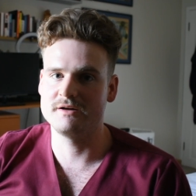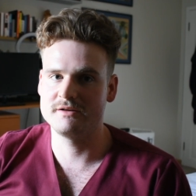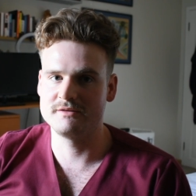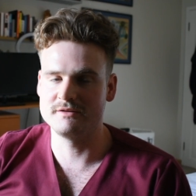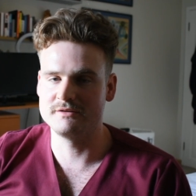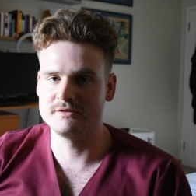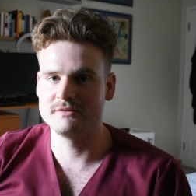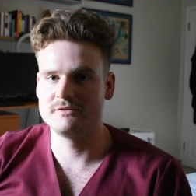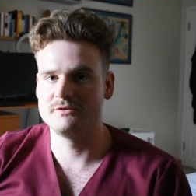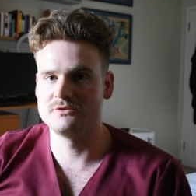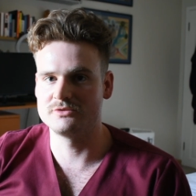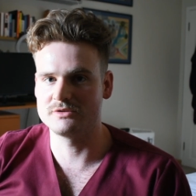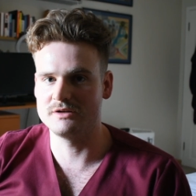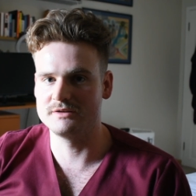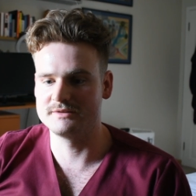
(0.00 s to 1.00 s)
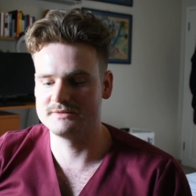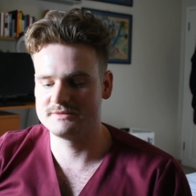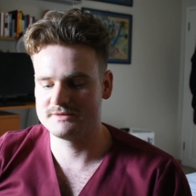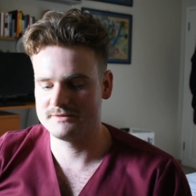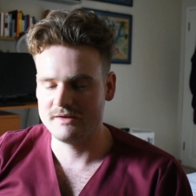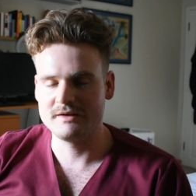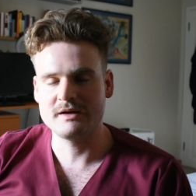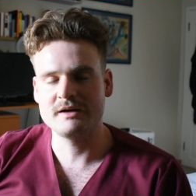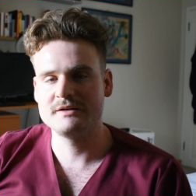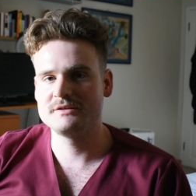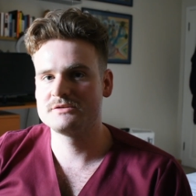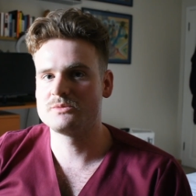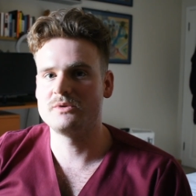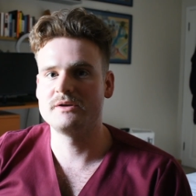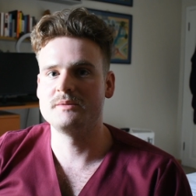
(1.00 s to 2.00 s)
other drugs. And I
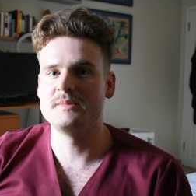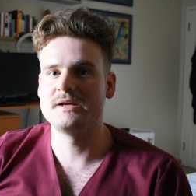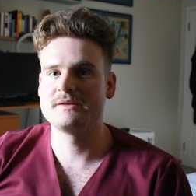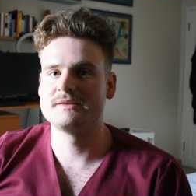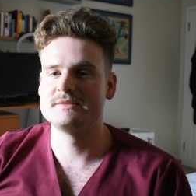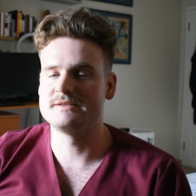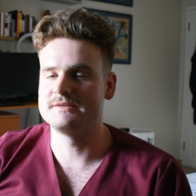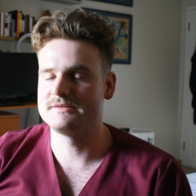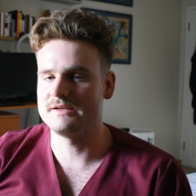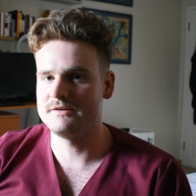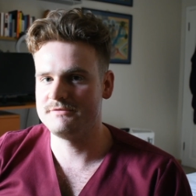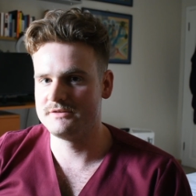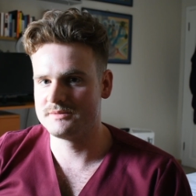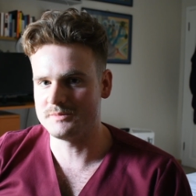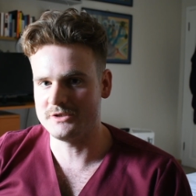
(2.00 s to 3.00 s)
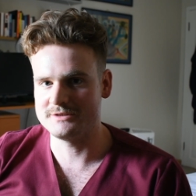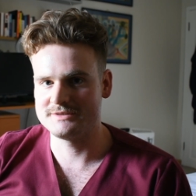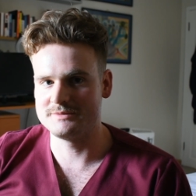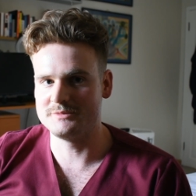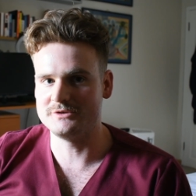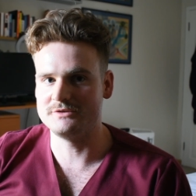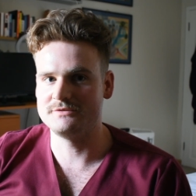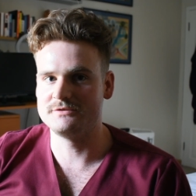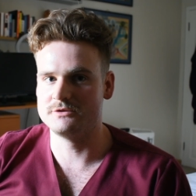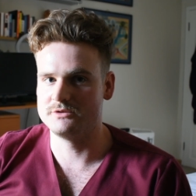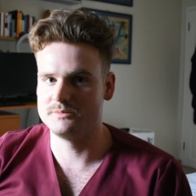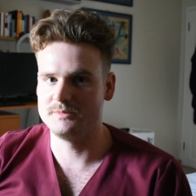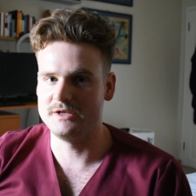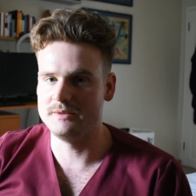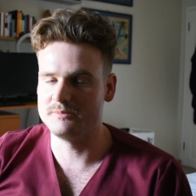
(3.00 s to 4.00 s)
just want to make this as safe as possible for
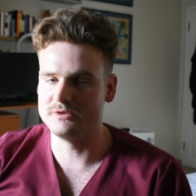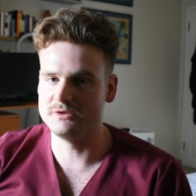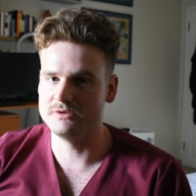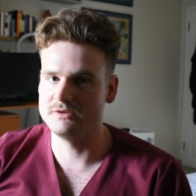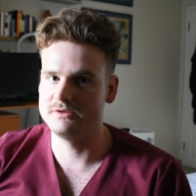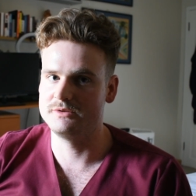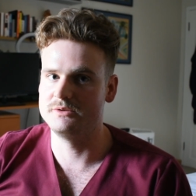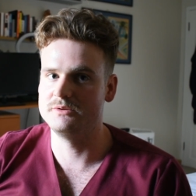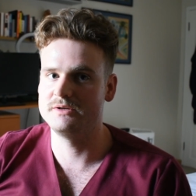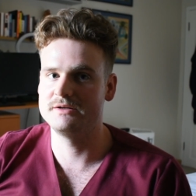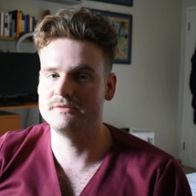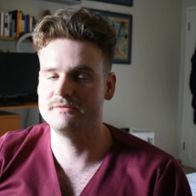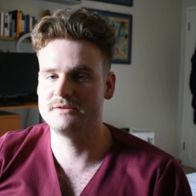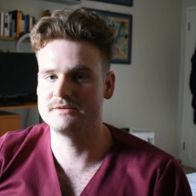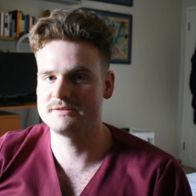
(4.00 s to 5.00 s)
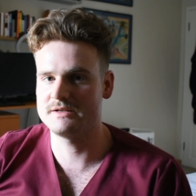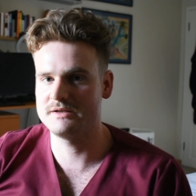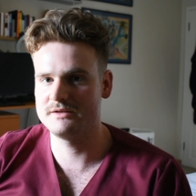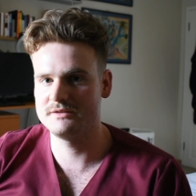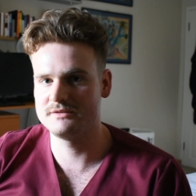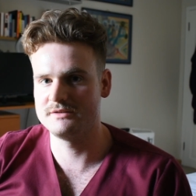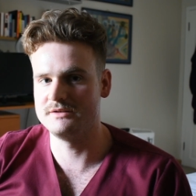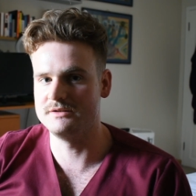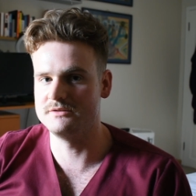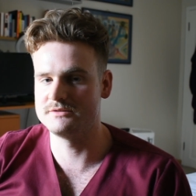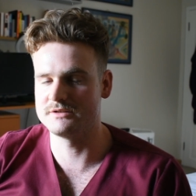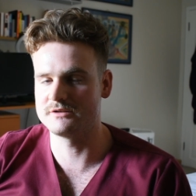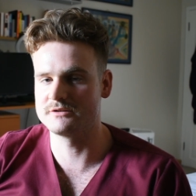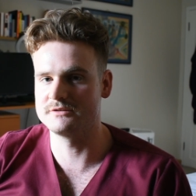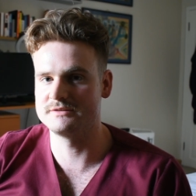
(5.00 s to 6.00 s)
people who have decided to use
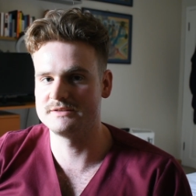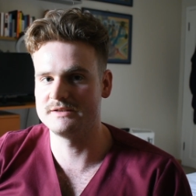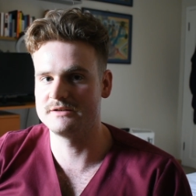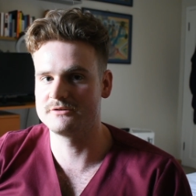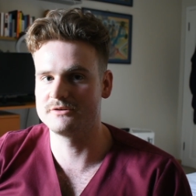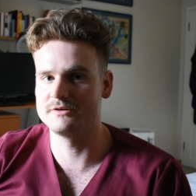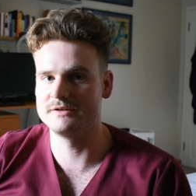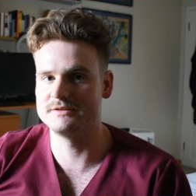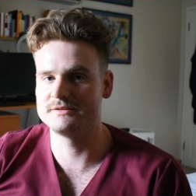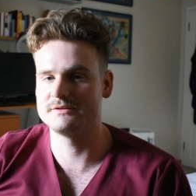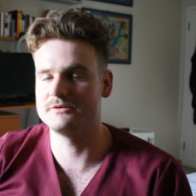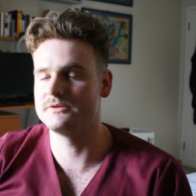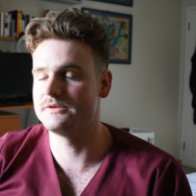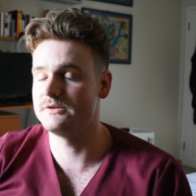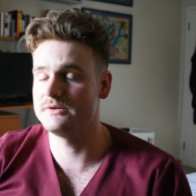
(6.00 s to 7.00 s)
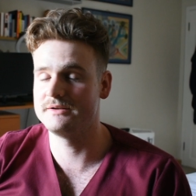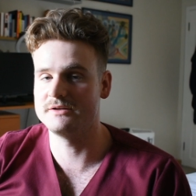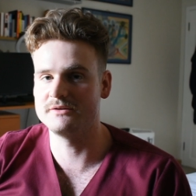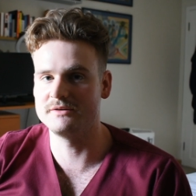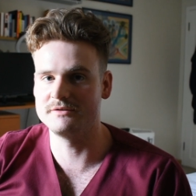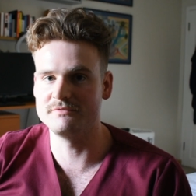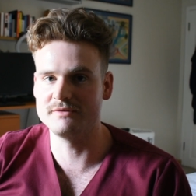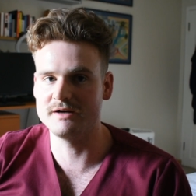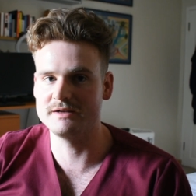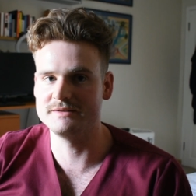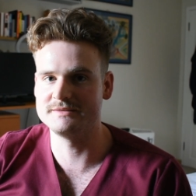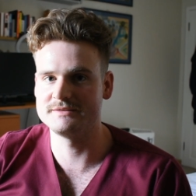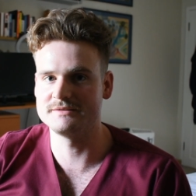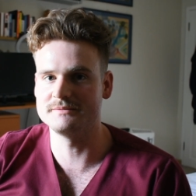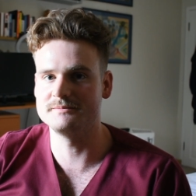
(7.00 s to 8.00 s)
oral steroids, although I don't
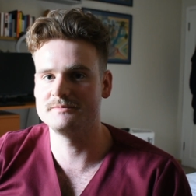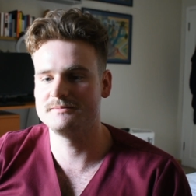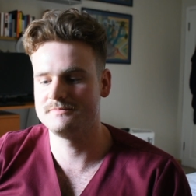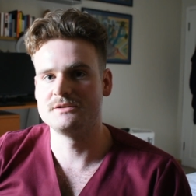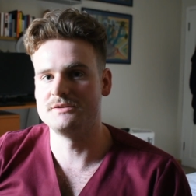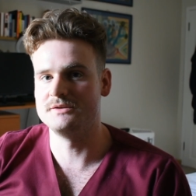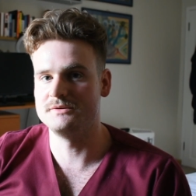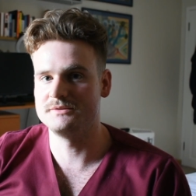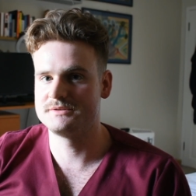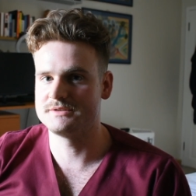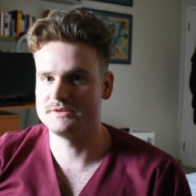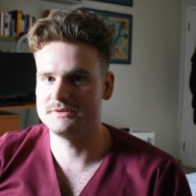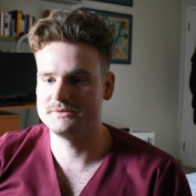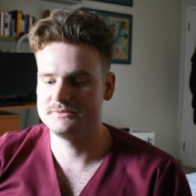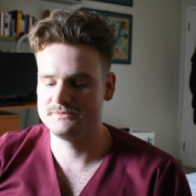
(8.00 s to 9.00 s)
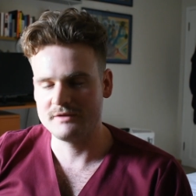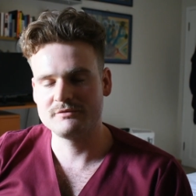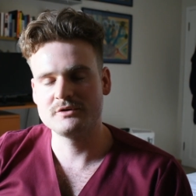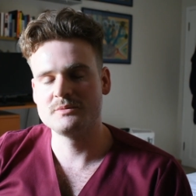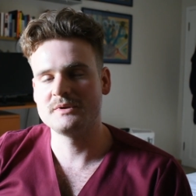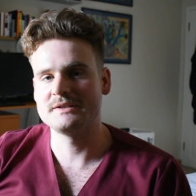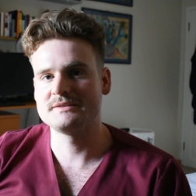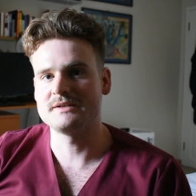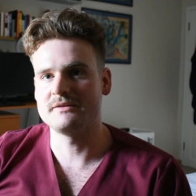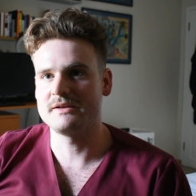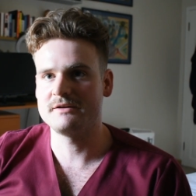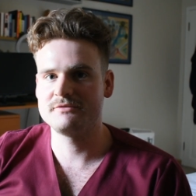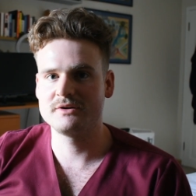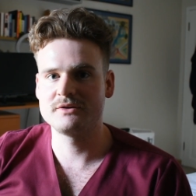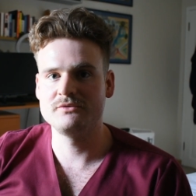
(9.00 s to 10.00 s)
advise them to do so. And for my South
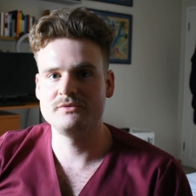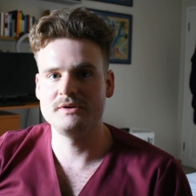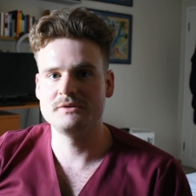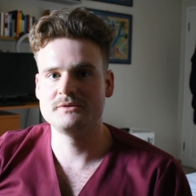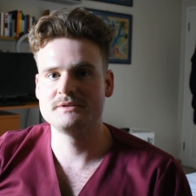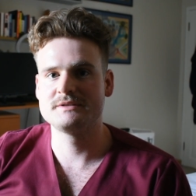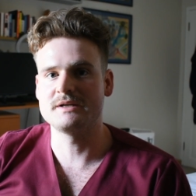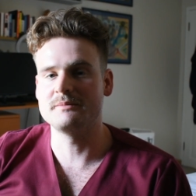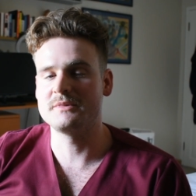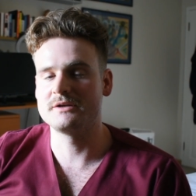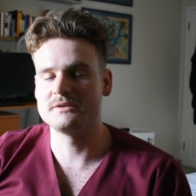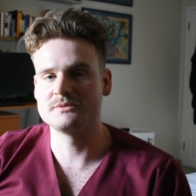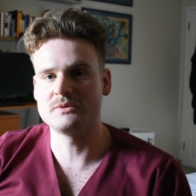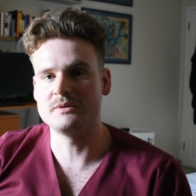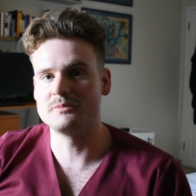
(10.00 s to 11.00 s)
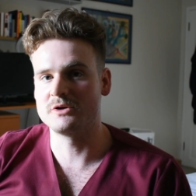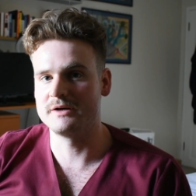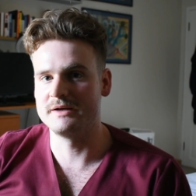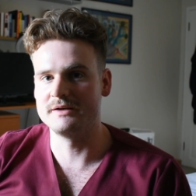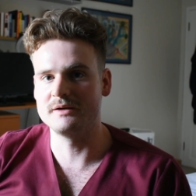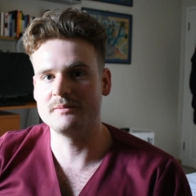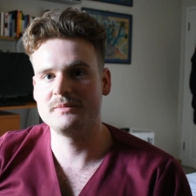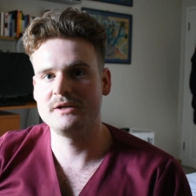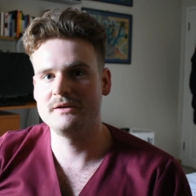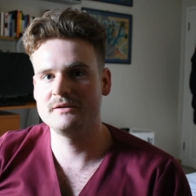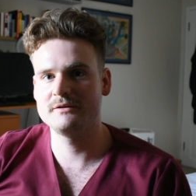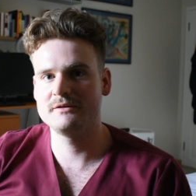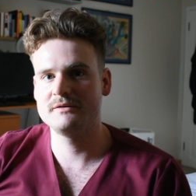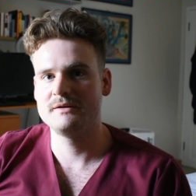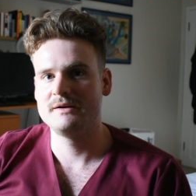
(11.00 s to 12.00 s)
African viewers, I might as well bring it up
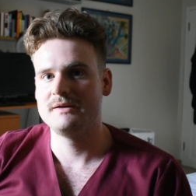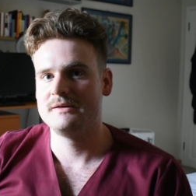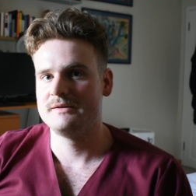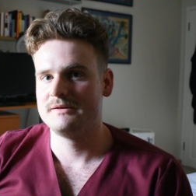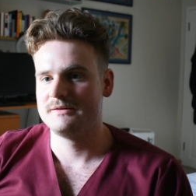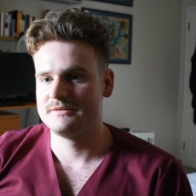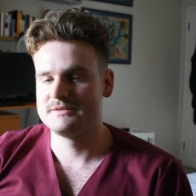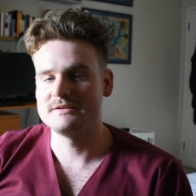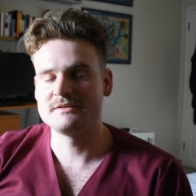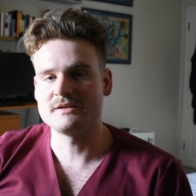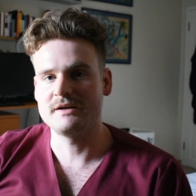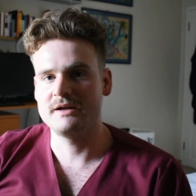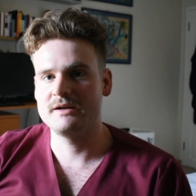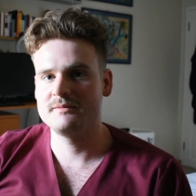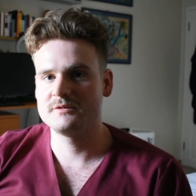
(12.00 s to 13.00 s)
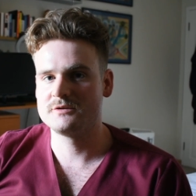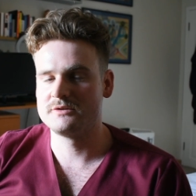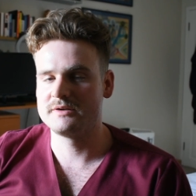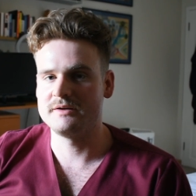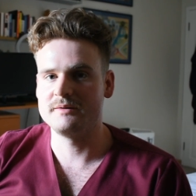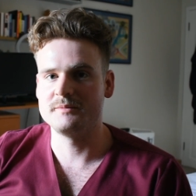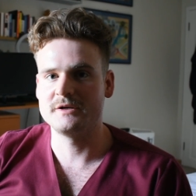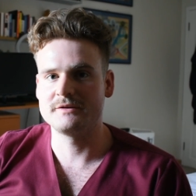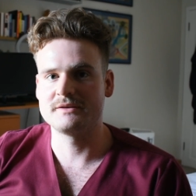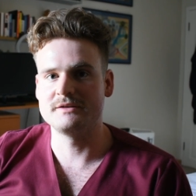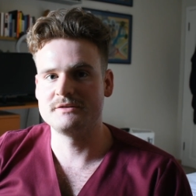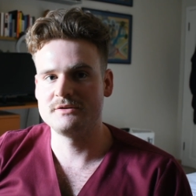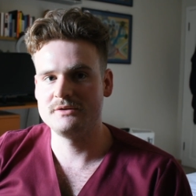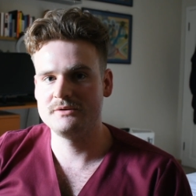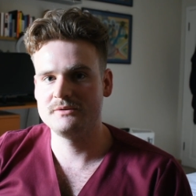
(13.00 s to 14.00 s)
here, since I am talking about the
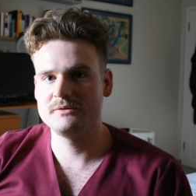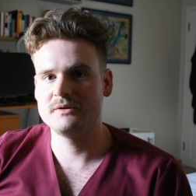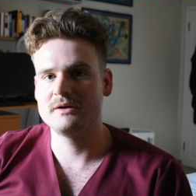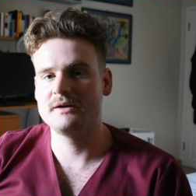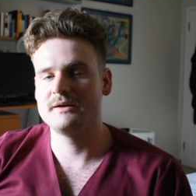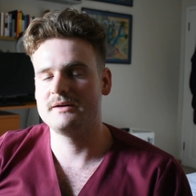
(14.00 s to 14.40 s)
two,